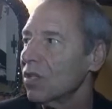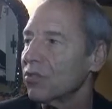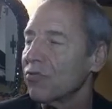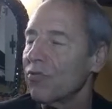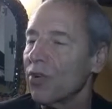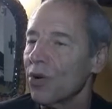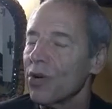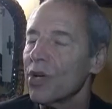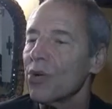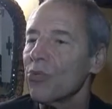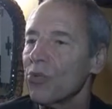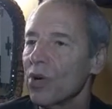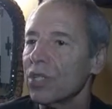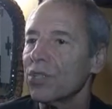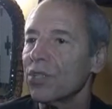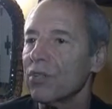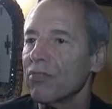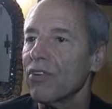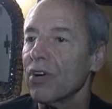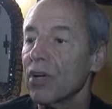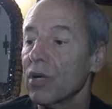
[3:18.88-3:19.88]
is very
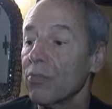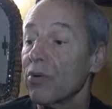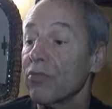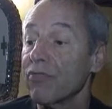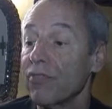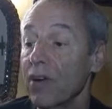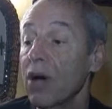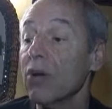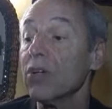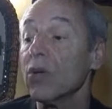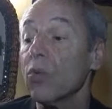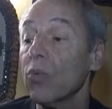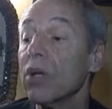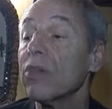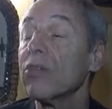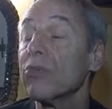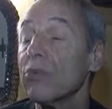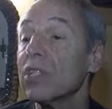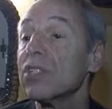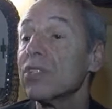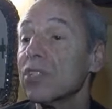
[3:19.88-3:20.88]
rich and very profound. And one
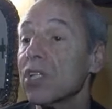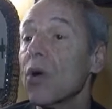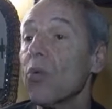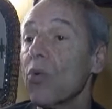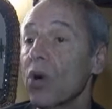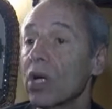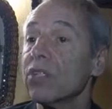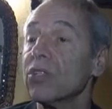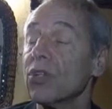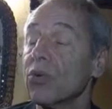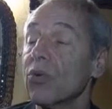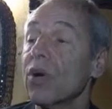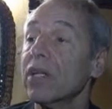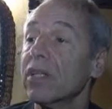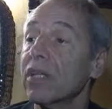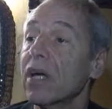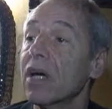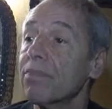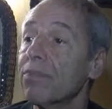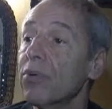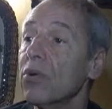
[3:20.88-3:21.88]
of the reasons I wanted to
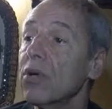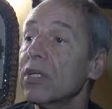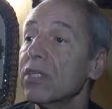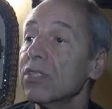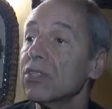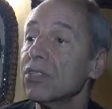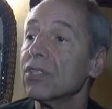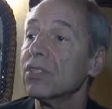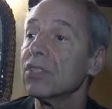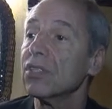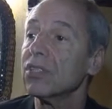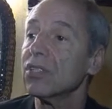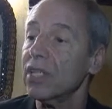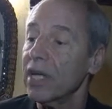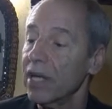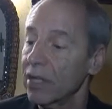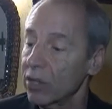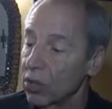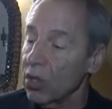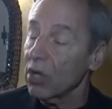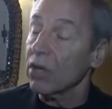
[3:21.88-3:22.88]
write that book is to
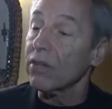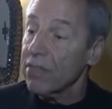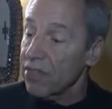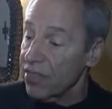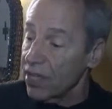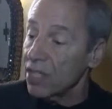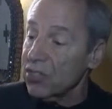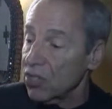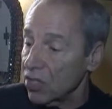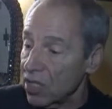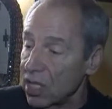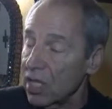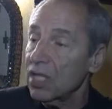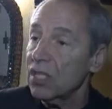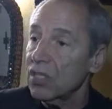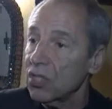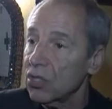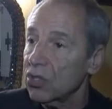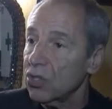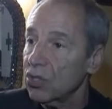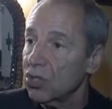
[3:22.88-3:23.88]
say, look, this
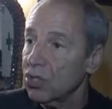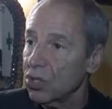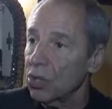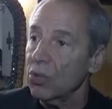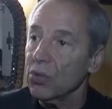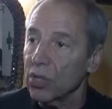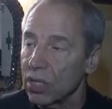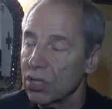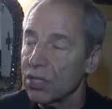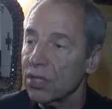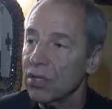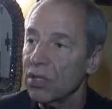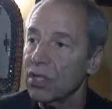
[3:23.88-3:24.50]
is Jewish.